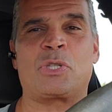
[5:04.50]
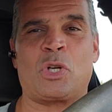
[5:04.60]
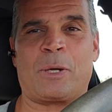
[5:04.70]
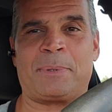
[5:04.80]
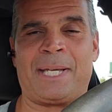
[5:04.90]

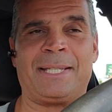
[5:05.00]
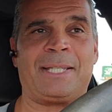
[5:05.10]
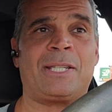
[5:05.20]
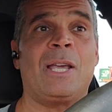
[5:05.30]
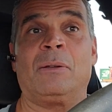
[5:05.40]

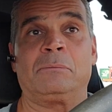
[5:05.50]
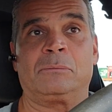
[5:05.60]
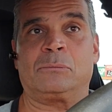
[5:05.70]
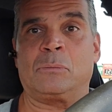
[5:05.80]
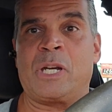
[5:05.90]
circumstances
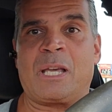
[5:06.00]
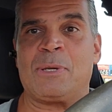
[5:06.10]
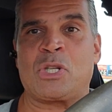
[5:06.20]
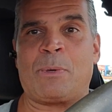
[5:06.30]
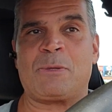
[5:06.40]
when it could
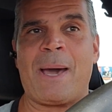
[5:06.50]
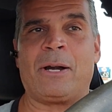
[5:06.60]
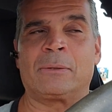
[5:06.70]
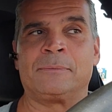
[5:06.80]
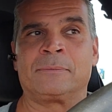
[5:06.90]
be so much
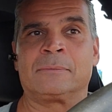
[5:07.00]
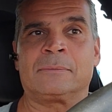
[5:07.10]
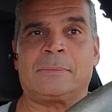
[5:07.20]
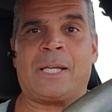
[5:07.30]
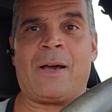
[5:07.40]
better?
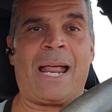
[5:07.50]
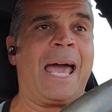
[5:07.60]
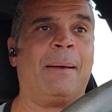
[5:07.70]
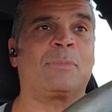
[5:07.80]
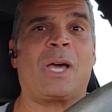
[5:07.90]

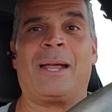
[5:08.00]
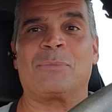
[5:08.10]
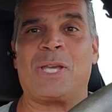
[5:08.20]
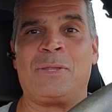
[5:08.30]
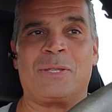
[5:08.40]

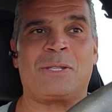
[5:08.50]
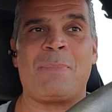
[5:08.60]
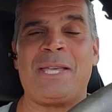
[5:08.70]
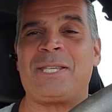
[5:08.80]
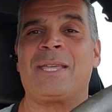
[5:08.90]
And it's
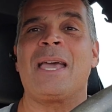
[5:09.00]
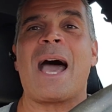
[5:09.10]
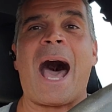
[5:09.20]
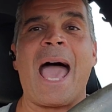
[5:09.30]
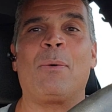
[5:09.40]

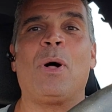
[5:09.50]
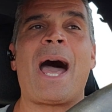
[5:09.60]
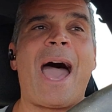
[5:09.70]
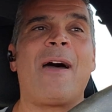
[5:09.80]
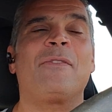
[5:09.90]
amazing. I will
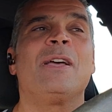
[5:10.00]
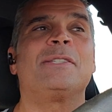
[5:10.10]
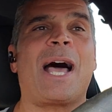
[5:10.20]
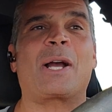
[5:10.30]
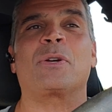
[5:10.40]

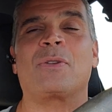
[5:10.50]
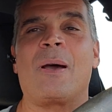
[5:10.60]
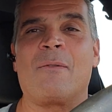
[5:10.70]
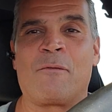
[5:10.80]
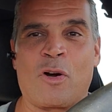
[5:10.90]
have doctors
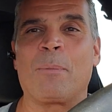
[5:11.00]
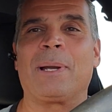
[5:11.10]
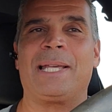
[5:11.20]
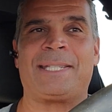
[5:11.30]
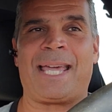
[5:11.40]

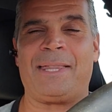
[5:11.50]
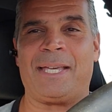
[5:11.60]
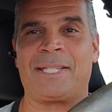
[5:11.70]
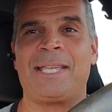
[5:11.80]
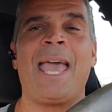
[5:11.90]
verbally say
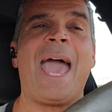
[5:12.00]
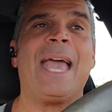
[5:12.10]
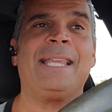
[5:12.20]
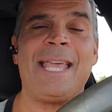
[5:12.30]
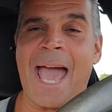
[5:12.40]
this,
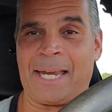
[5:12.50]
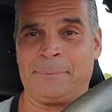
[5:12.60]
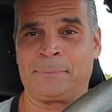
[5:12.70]
and yet